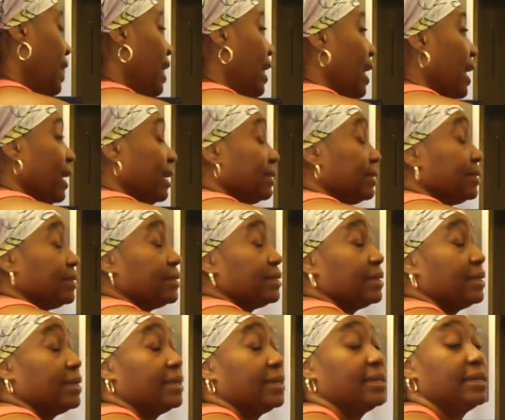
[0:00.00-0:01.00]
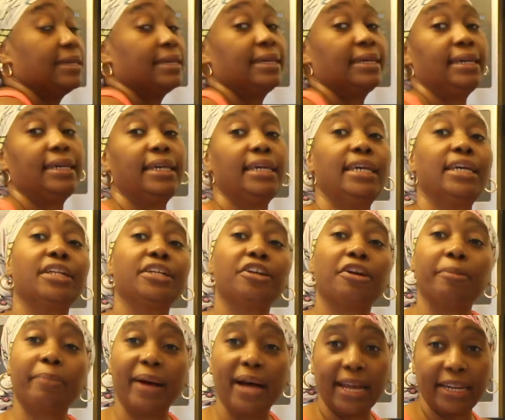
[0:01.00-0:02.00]
and heal
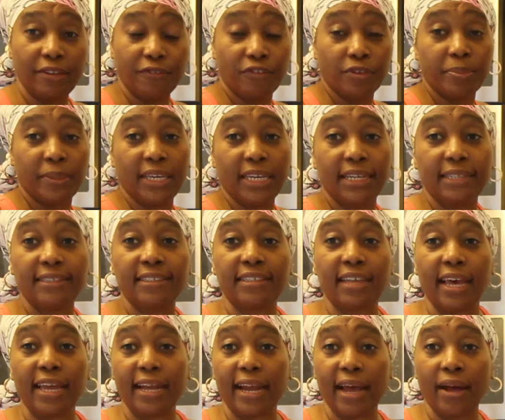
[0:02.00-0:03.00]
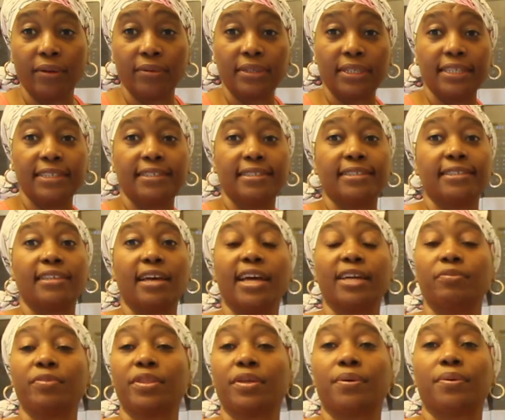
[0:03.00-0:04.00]
your body from the inside out. It's
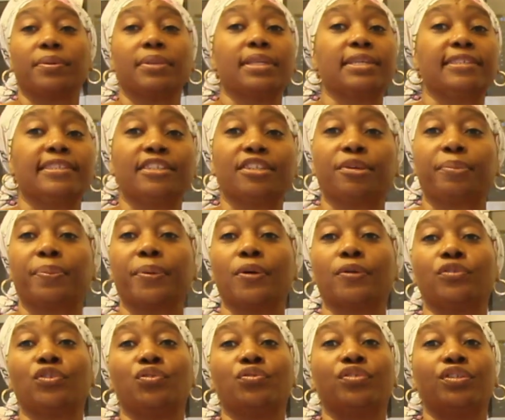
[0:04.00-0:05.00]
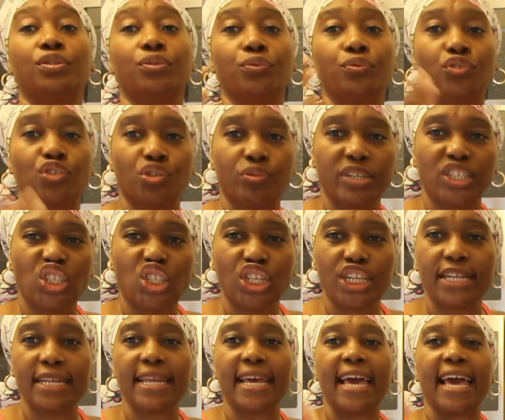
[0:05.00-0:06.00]
designed with a holistic approach using
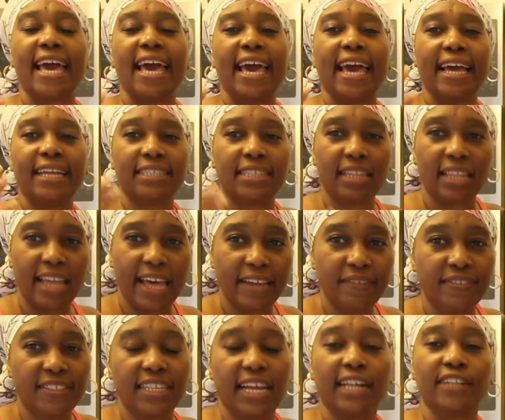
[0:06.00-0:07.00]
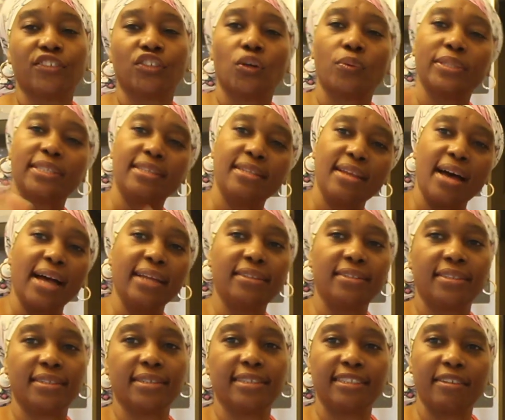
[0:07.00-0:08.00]
nutrition and the lifestyle. So it's
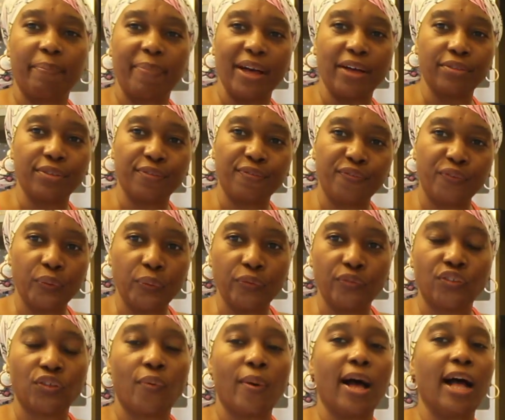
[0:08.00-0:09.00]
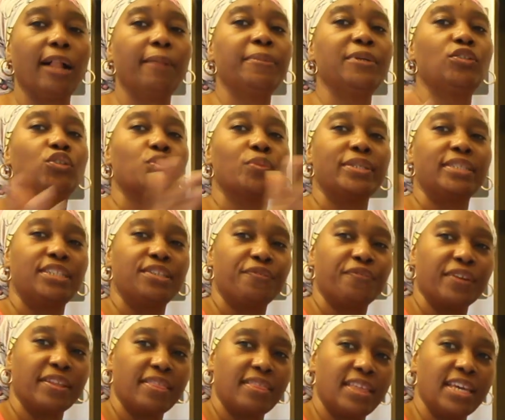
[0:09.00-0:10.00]
not just about the food. So I'll be doing
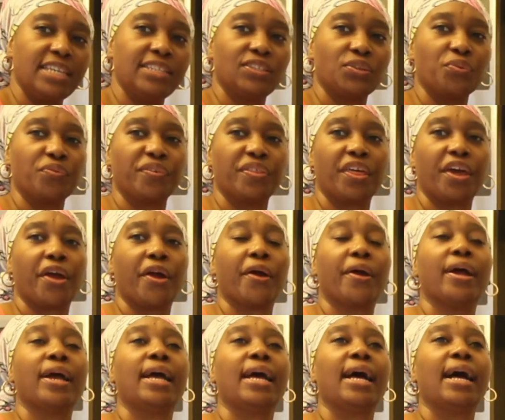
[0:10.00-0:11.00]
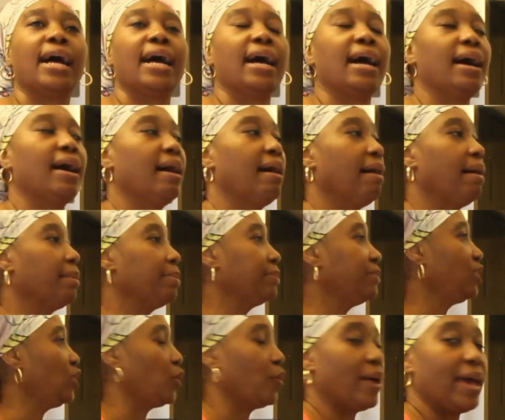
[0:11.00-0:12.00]
different things over there,
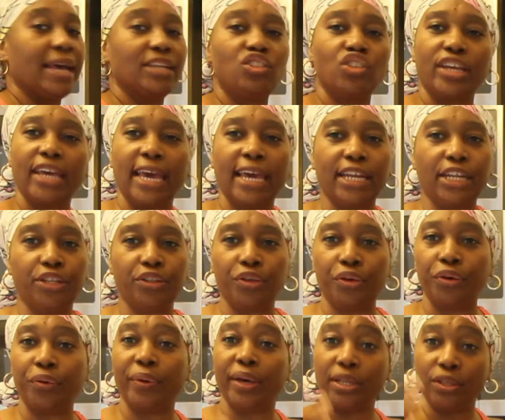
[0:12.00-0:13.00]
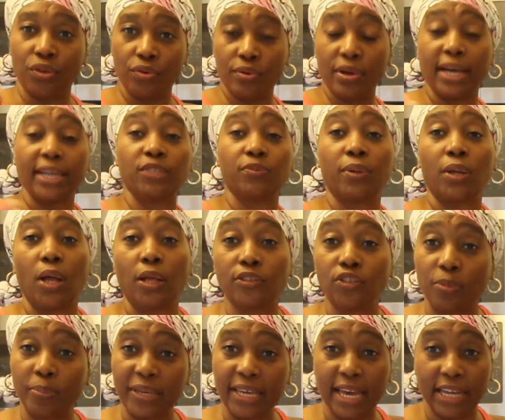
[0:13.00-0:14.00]
you know, educating you, and you guys will
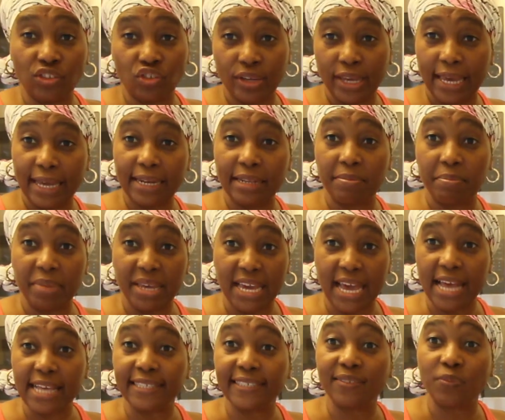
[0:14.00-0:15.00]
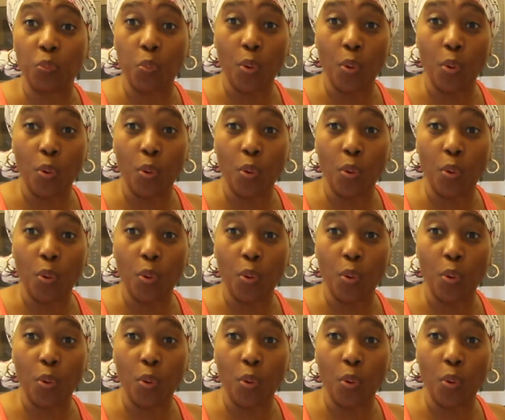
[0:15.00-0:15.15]
also be educating me as